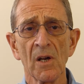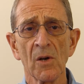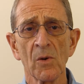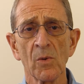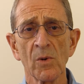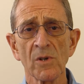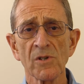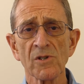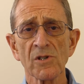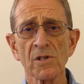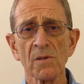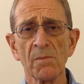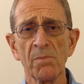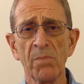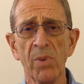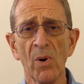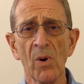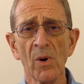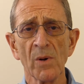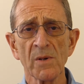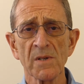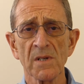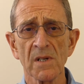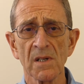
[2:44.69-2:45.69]
was
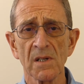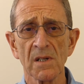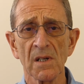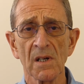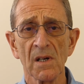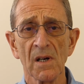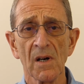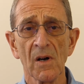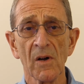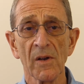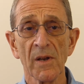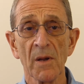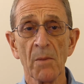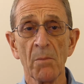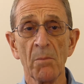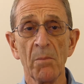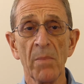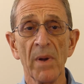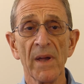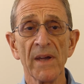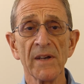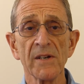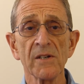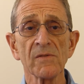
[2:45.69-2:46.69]
supported on a
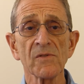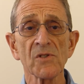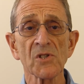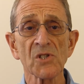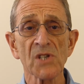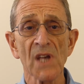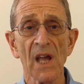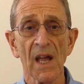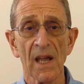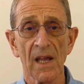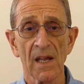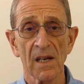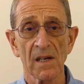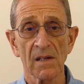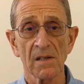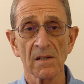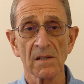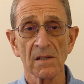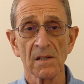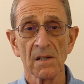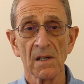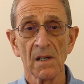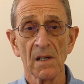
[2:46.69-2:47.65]
bed of sand